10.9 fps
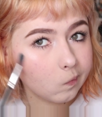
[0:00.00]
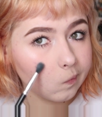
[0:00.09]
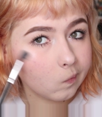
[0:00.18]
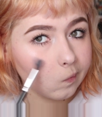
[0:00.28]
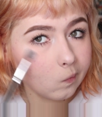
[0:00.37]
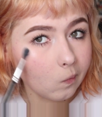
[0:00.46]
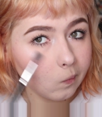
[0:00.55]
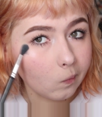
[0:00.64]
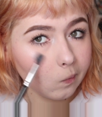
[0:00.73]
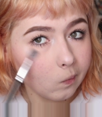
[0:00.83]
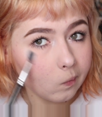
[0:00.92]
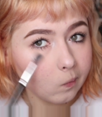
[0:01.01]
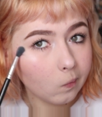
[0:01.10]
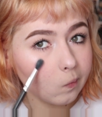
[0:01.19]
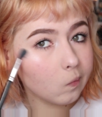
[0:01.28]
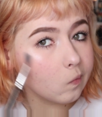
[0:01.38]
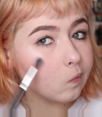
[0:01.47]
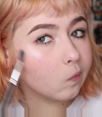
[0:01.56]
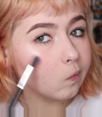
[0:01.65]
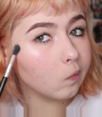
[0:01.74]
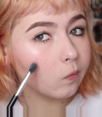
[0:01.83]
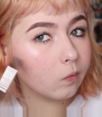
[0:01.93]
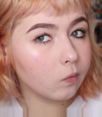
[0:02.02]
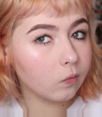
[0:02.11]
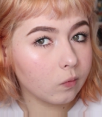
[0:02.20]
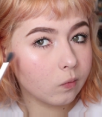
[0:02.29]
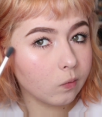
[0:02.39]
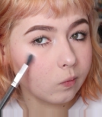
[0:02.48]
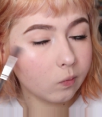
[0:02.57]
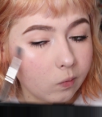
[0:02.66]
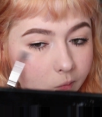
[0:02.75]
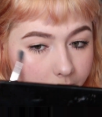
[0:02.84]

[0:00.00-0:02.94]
No one is speaking in this clip.